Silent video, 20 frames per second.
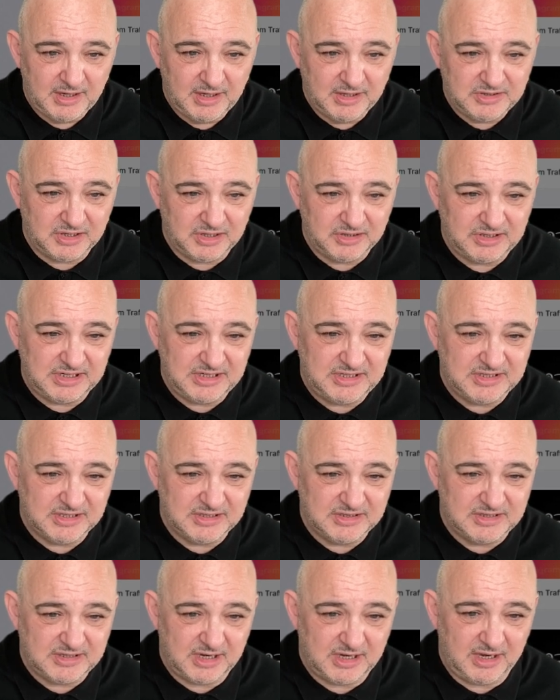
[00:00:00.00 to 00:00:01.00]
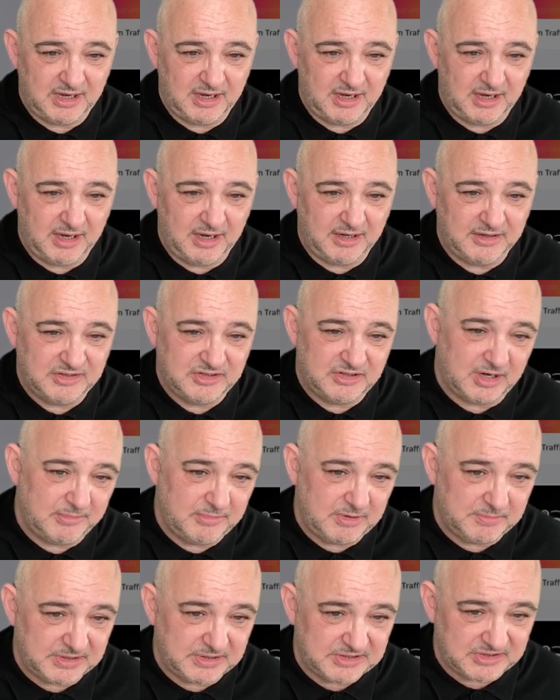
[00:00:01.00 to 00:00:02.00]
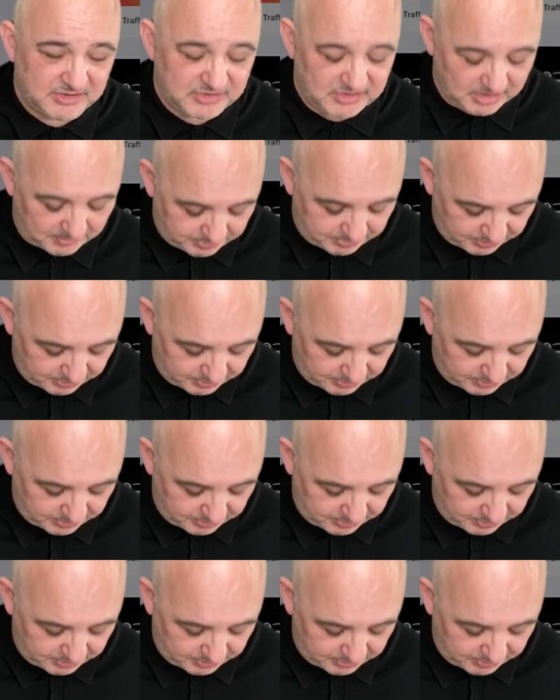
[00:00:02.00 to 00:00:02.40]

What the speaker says: So details, describe your business or